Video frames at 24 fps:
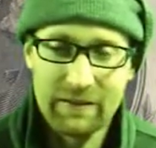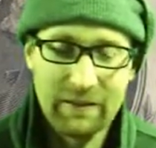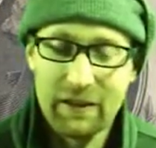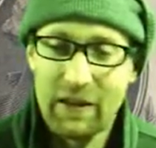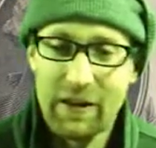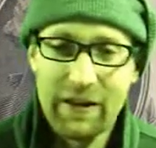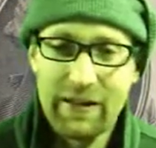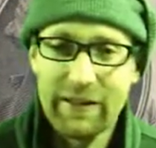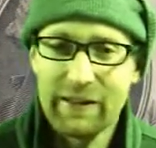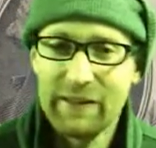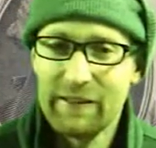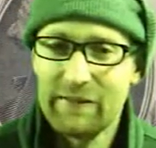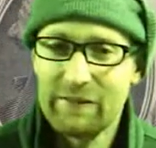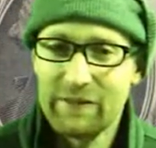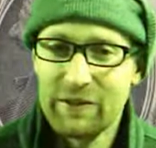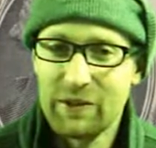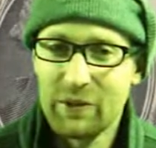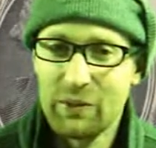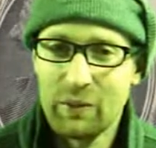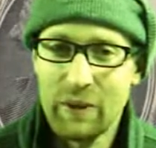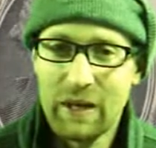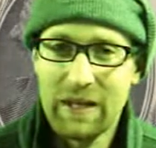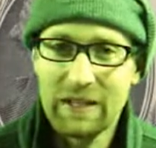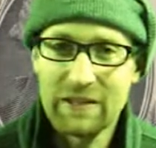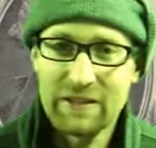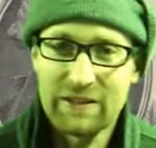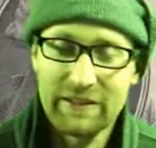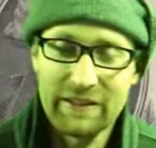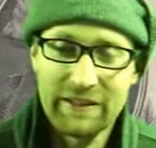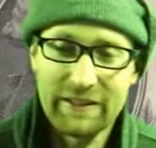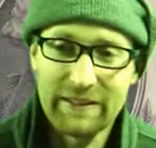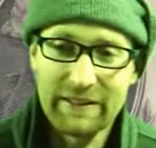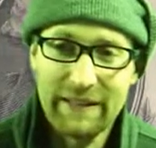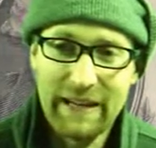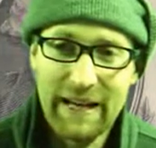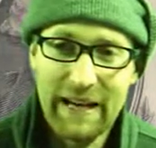long enough to watch
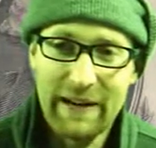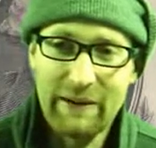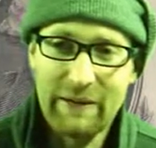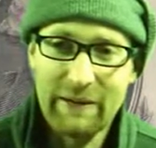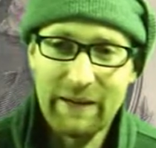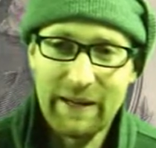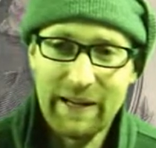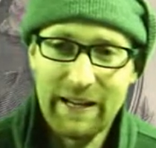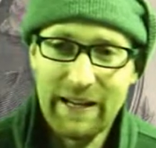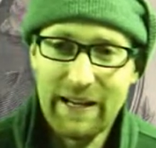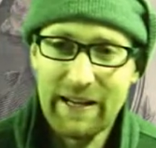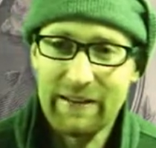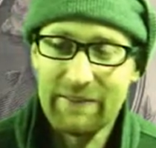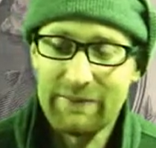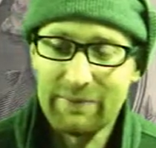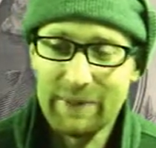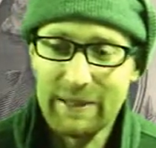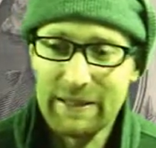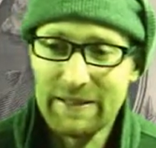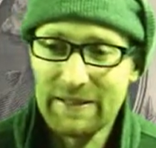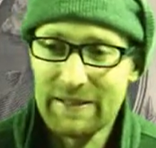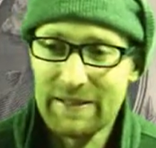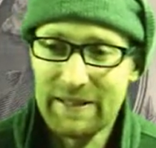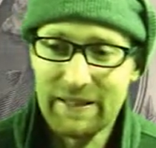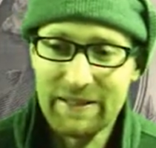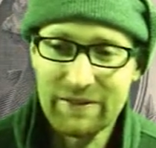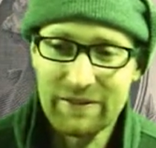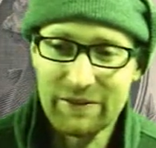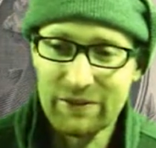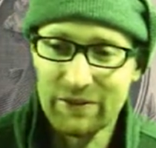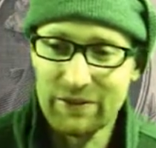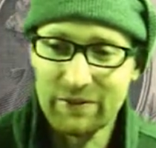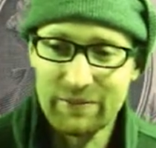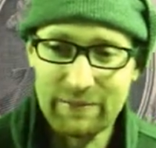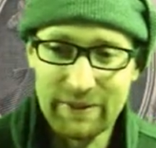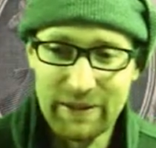an hour and a half
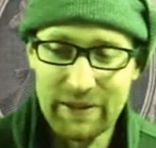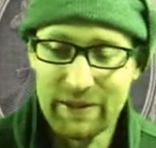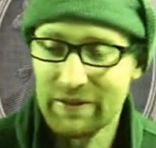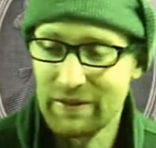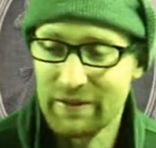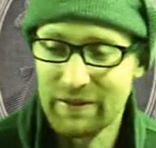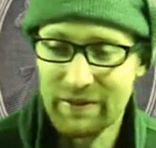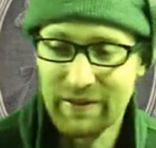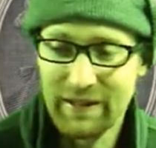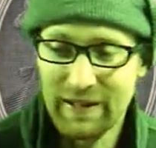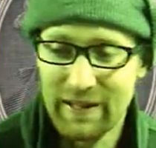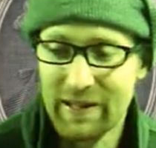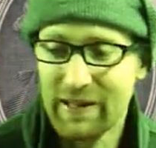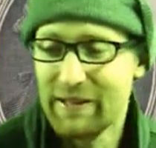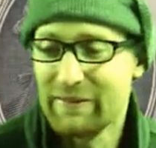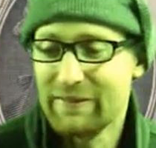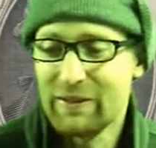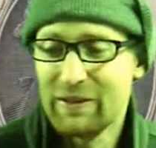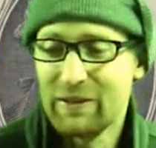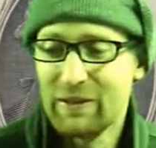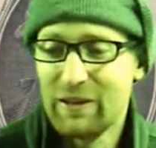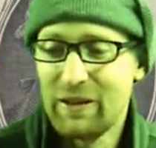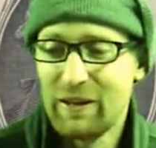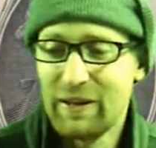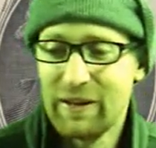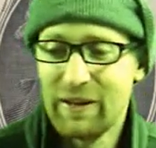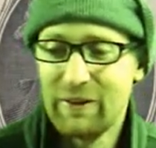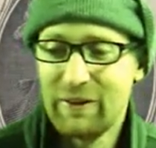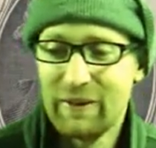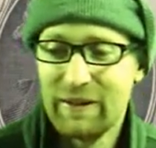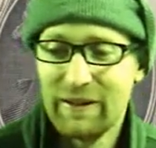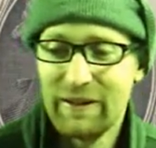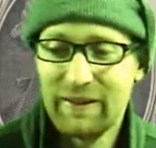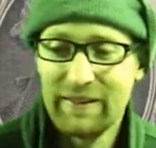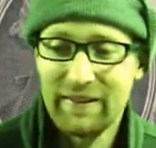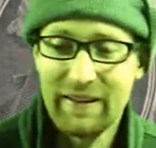presidential speech, or however long it
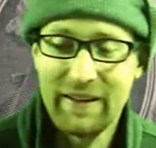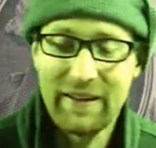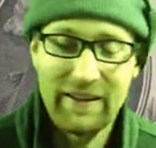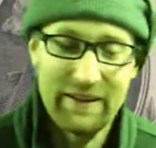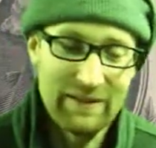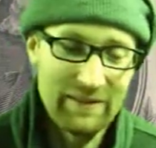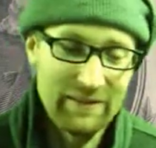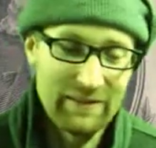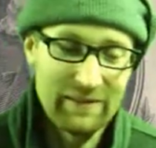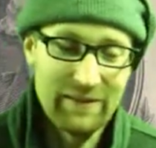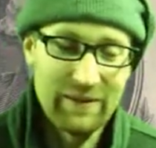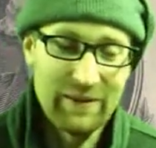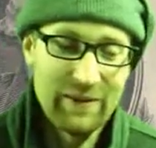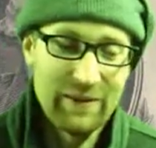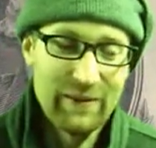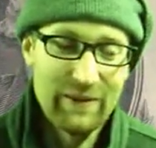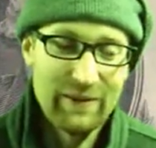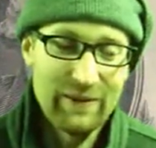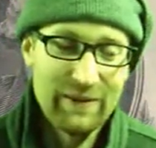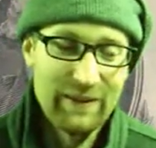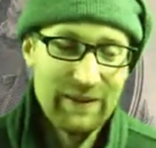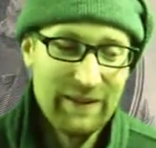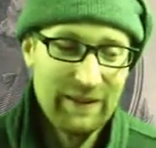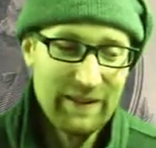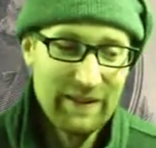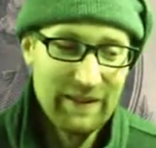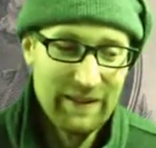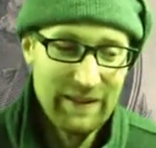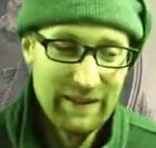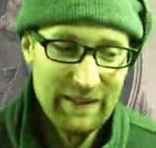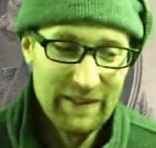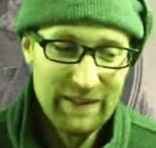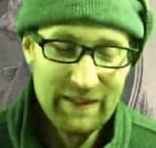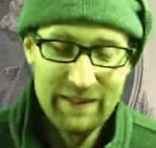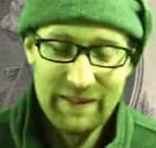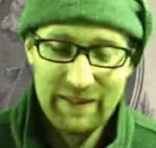was, I don't know.
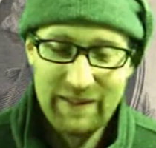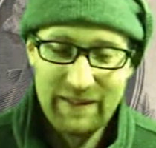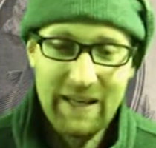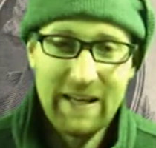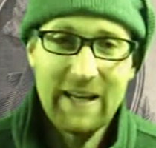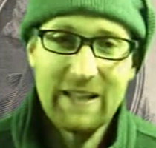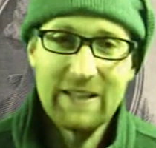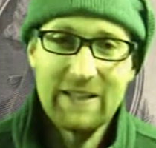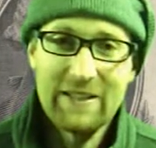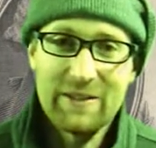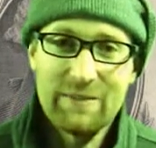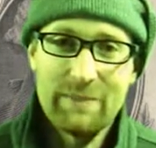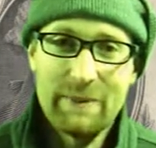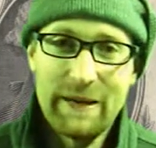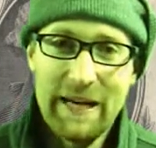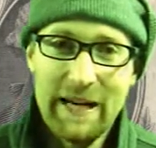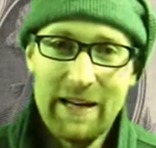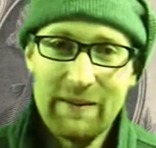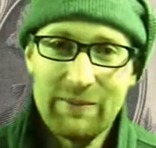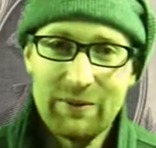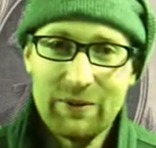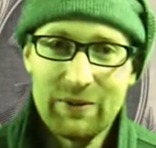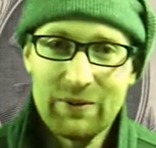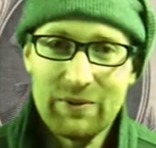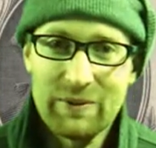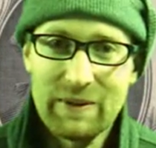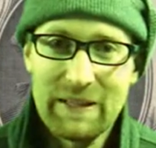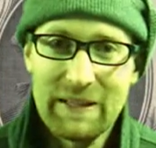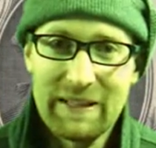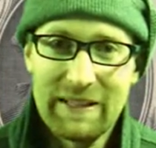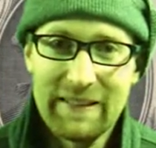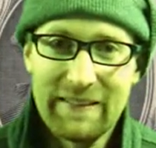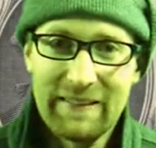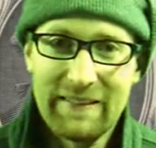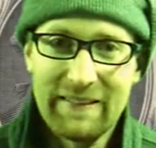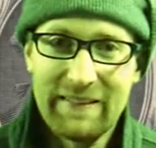Guy just babbles, what
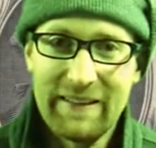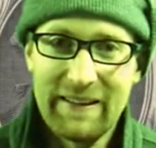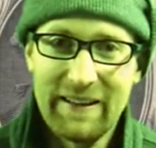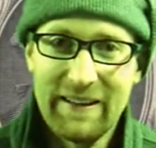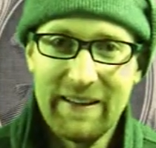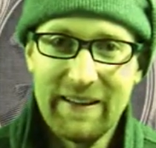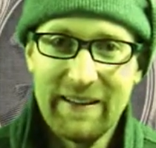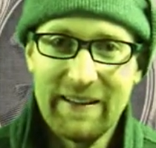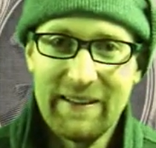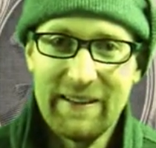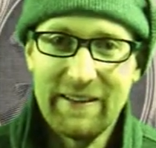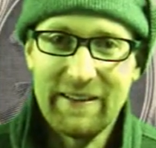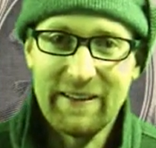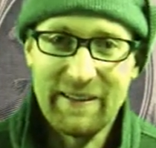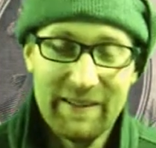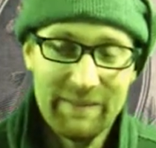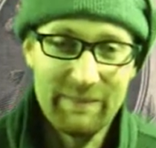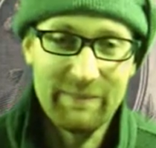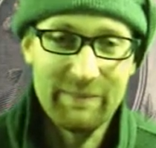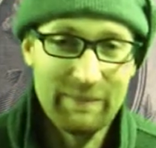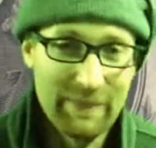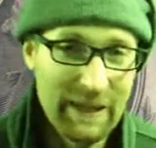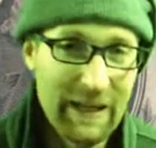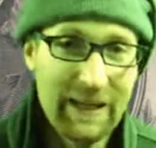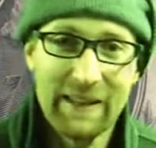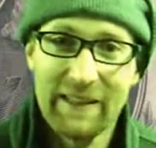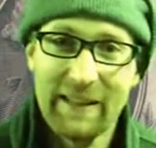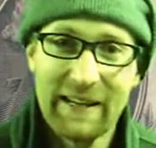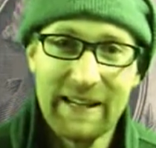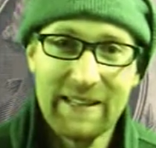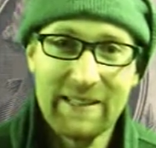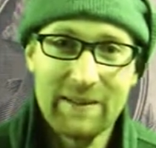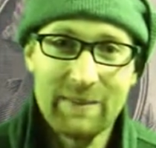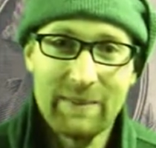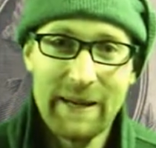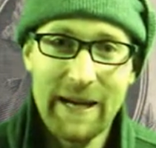can I say? But I
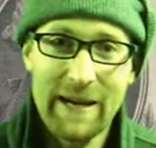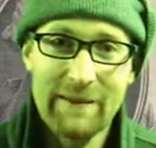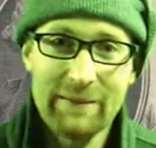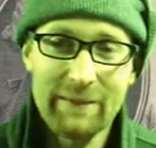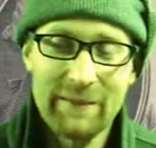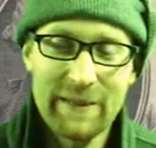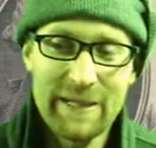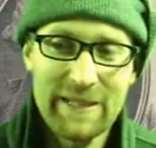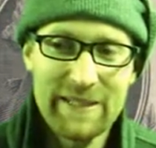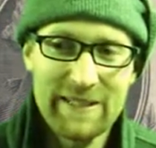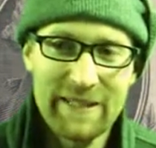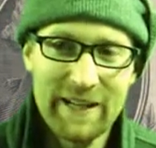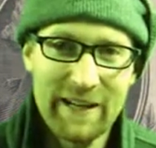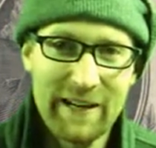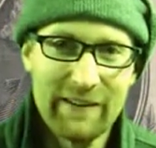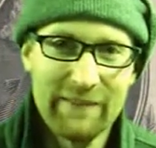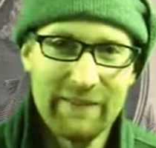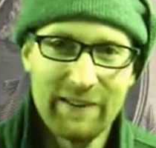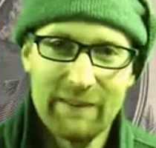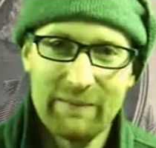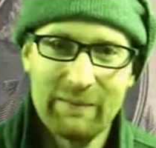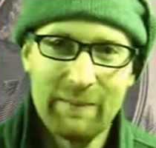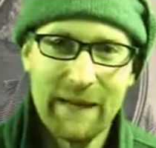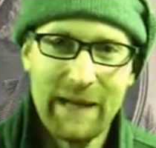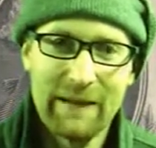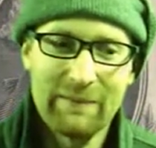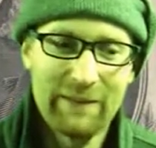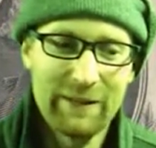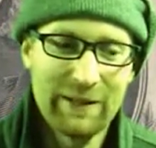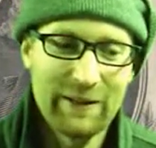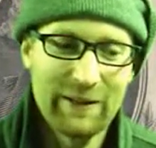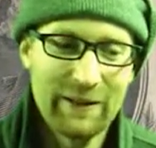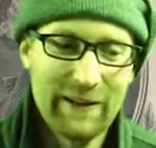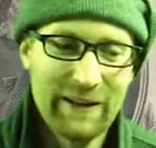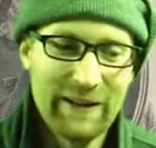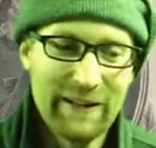like to babble myself. I'm
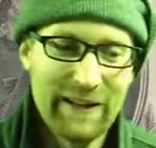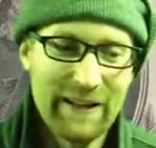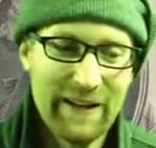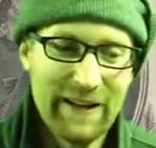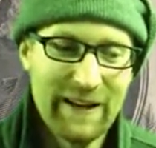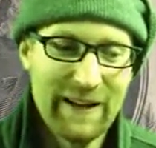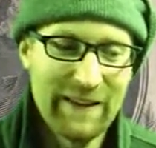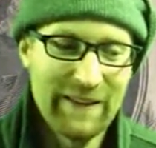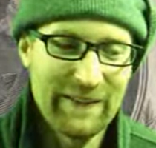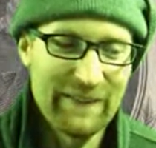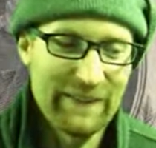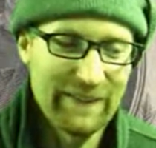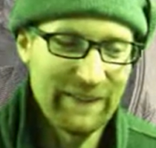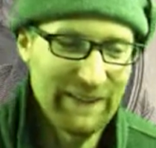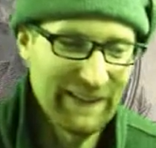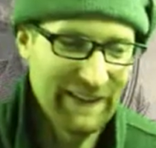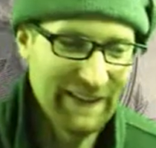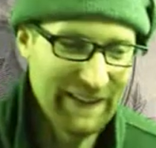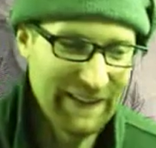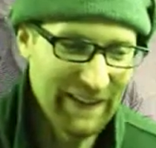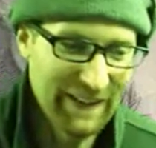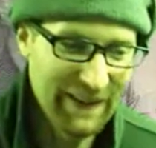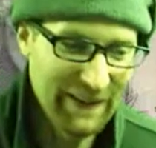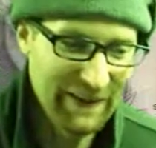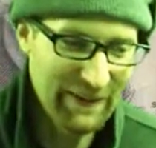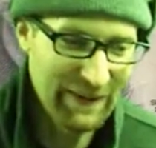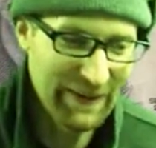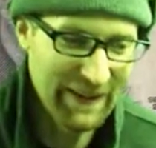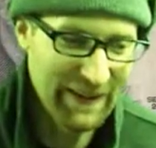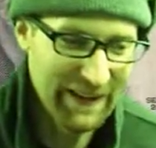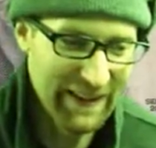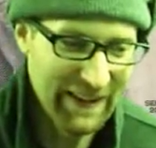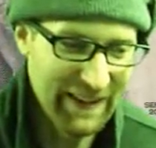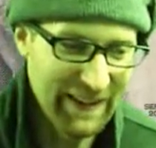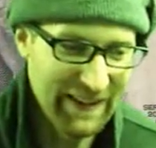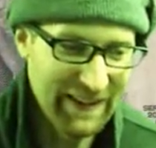babbling right now.
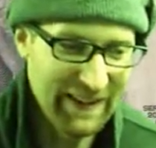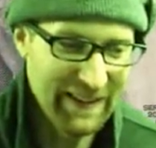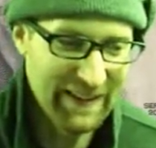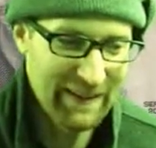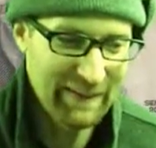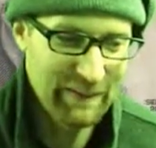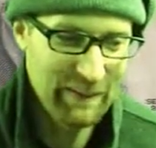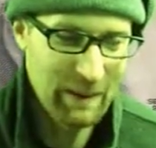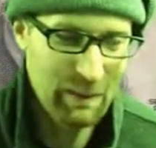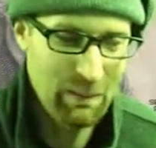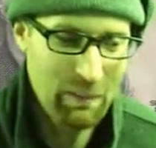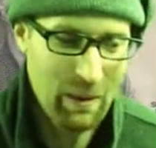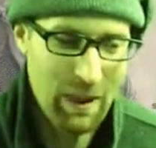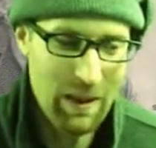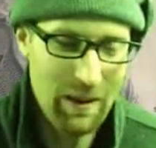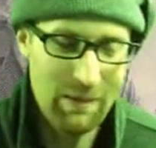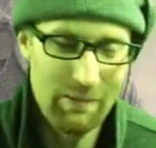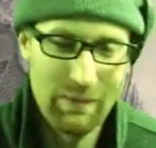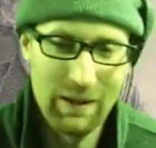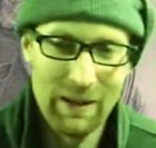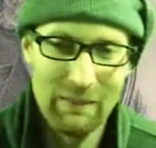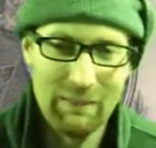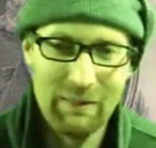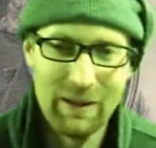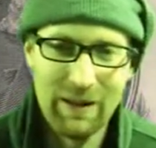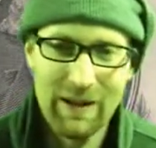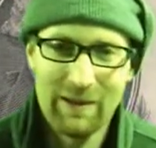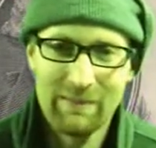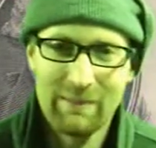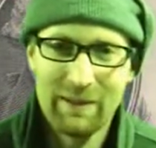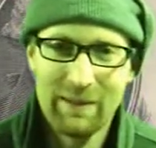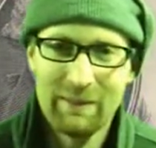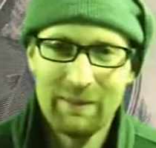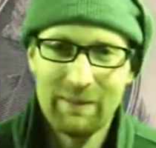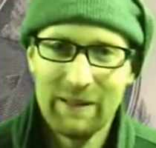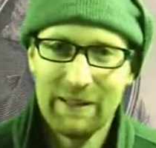Anyway, blah, blah, blah,
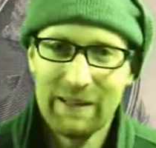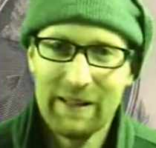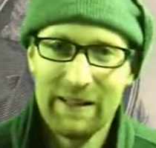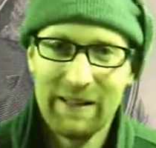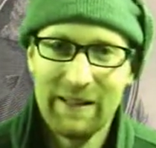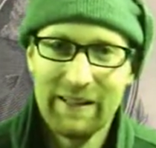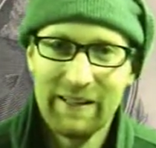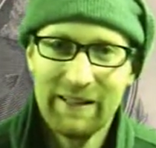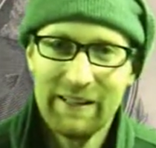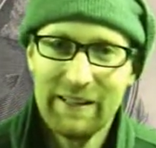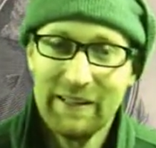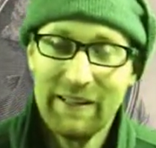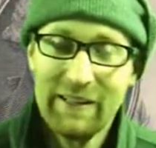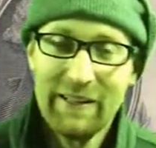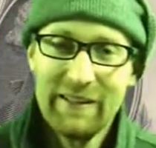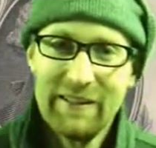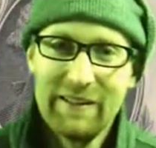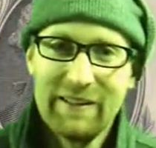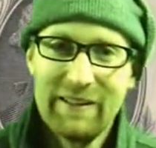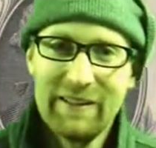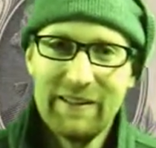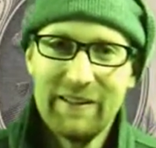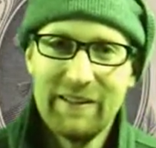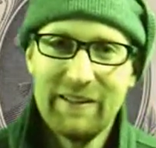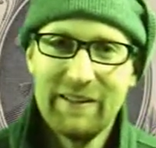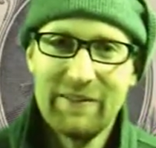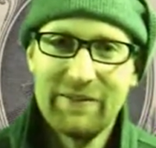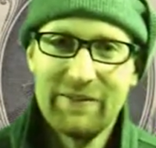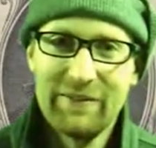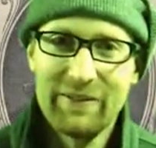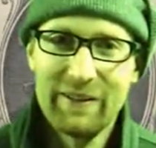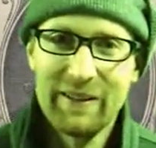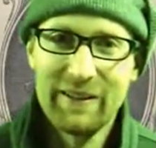blah, blah, blah. If